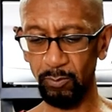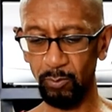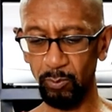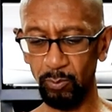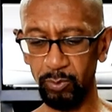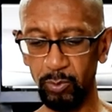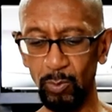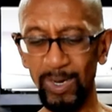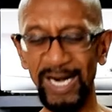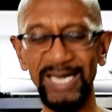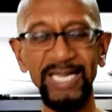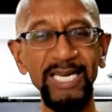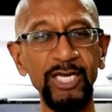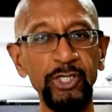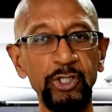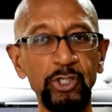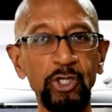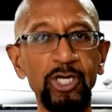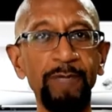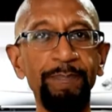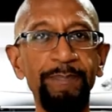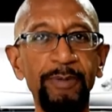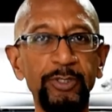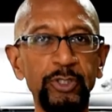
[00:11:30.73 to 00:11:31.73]
when I need a
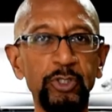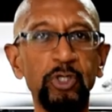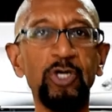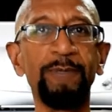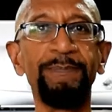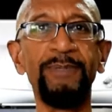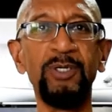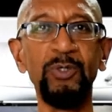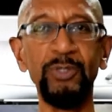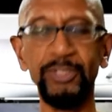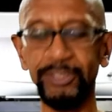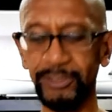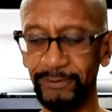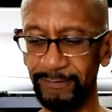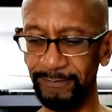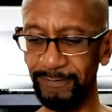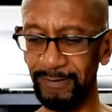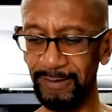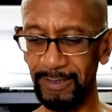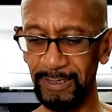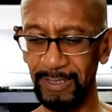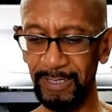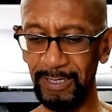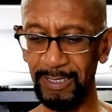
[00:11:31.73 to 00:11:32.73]
sugar boost,
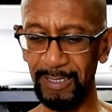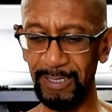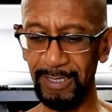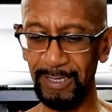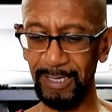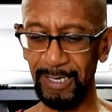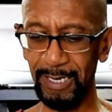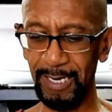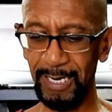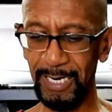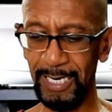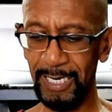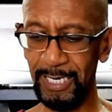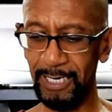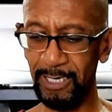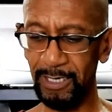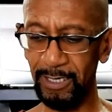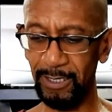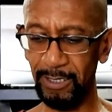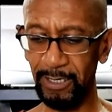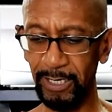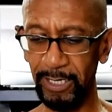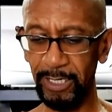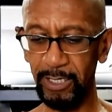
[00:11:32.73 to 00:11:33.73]

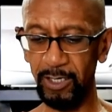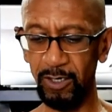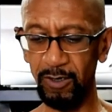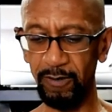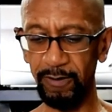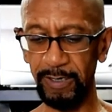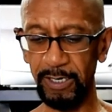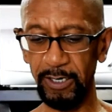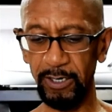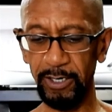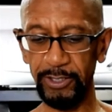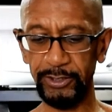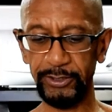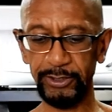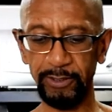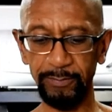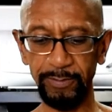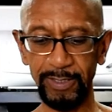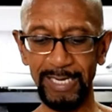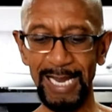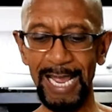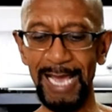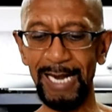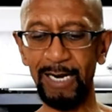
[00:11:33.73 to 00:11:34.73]
you know, or some
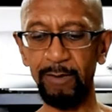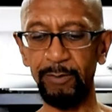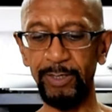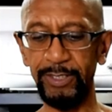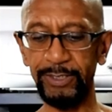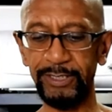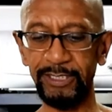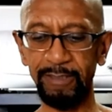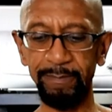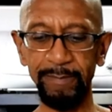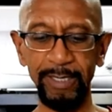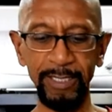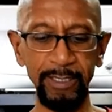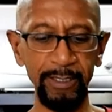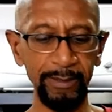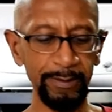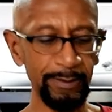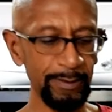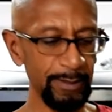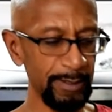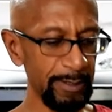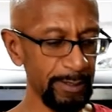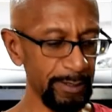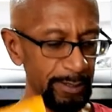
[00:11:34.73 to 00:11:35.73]
calories in me,
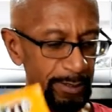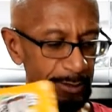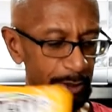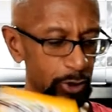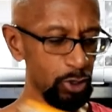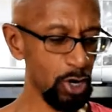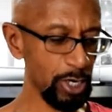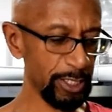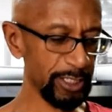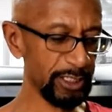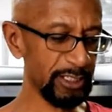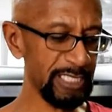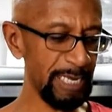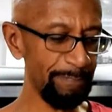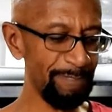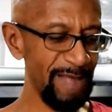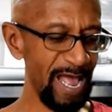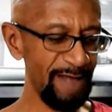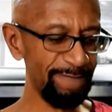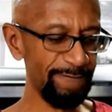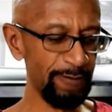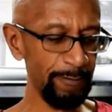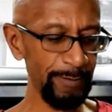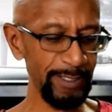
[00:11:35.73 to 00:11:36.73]
chocolate's not
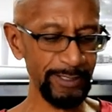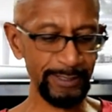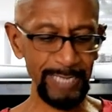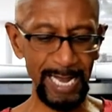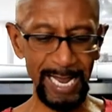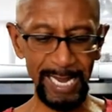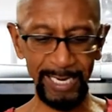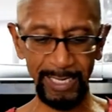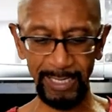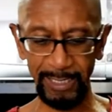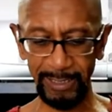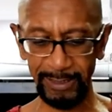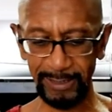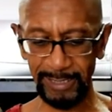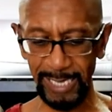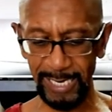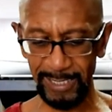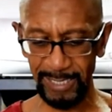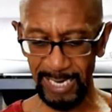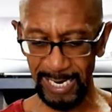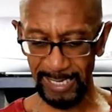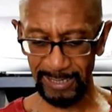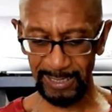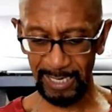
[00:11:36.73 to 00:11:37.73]
bad for me, so I eat that,
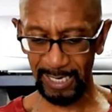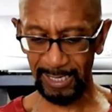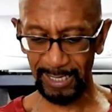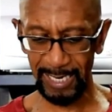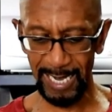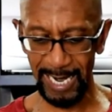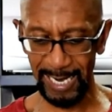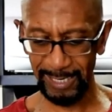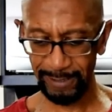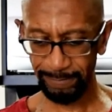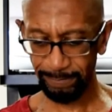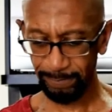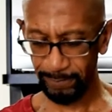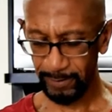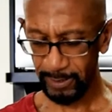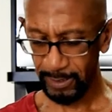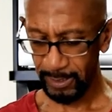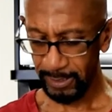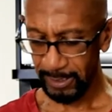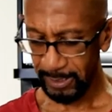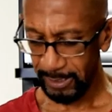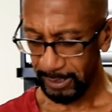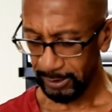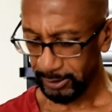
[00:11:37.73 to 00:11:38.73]
not a lot.
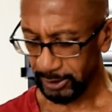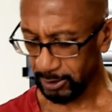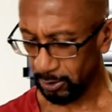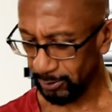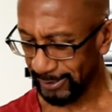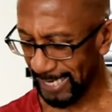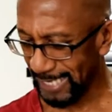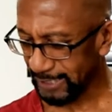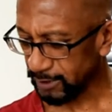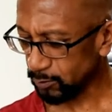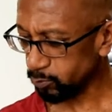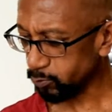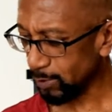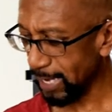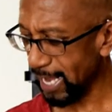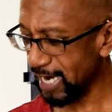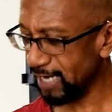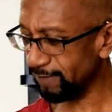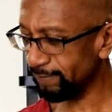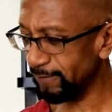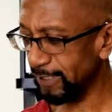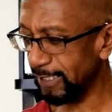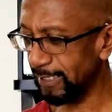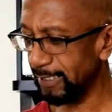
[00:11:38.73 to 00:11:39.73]
So that's kind
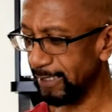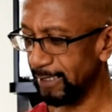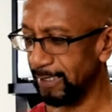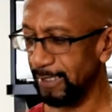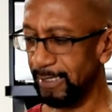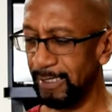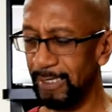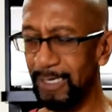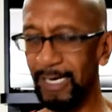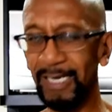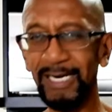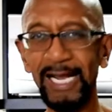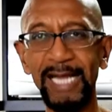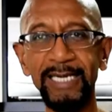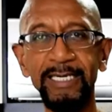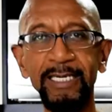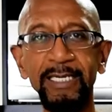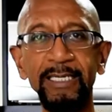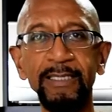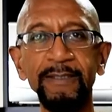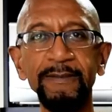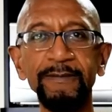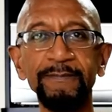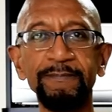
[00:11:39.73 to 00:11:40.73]
of an
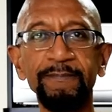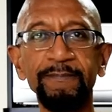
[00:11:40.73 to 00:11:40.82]
idea